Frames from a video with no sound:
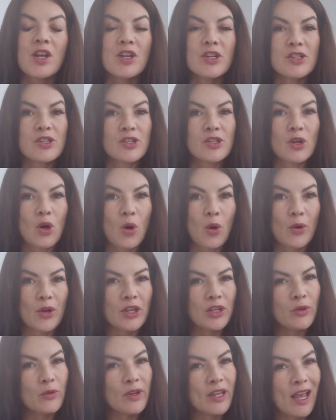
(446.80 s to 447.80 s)
So
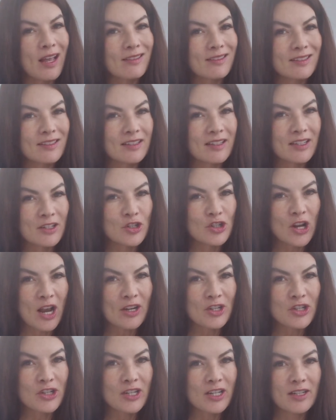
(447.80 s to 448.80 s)
you get the
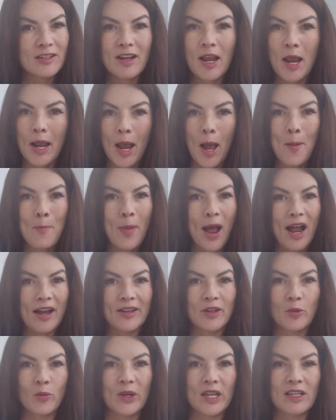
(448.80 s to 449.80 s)
injection, come
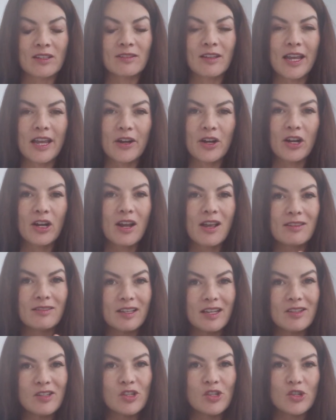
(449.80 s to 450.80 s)
back a week later,
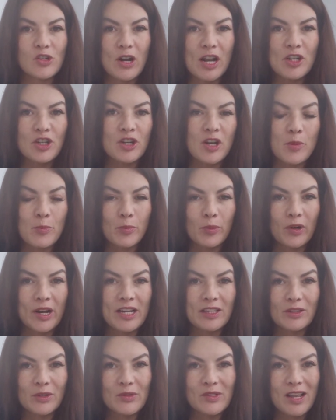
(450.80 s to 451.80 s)
they stretch and
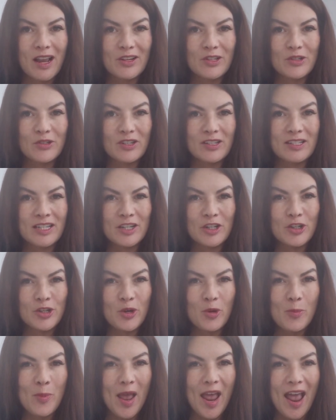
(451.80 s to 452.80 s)
break those extra
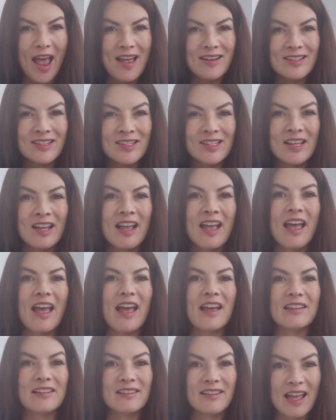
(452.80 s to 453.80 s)
tissue bands,
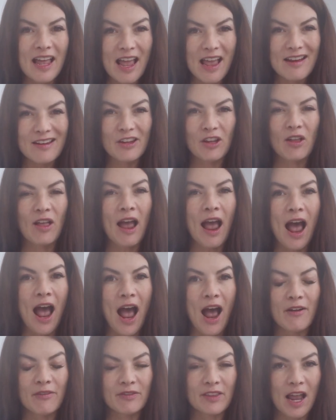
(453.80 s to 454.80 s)
and then you'll
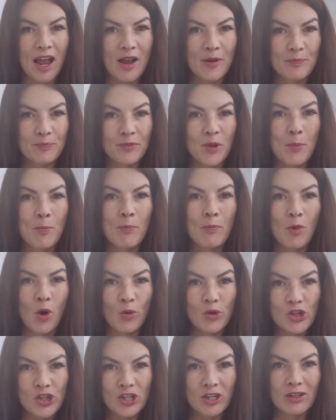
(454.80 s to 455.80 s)
have that
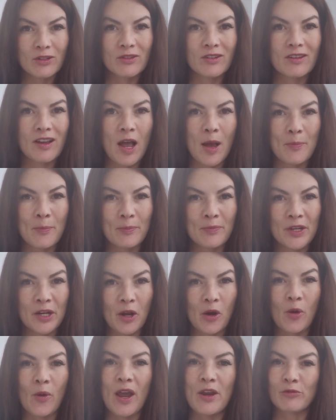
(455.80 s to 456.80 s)
motion,
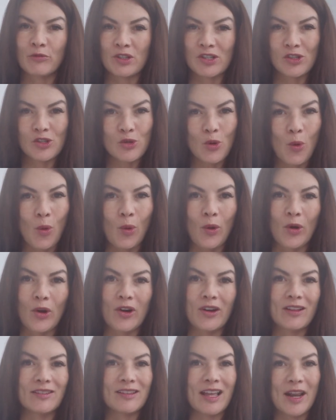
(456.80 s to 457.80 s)
and
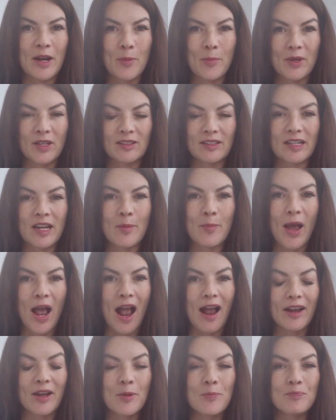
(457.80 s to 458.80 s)
restored and that ability
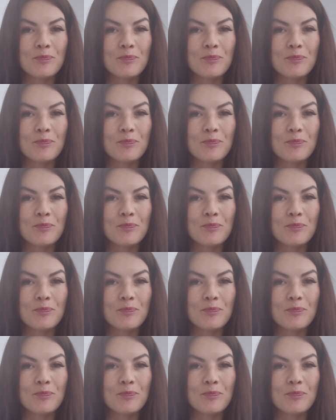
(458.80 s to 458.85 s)
back.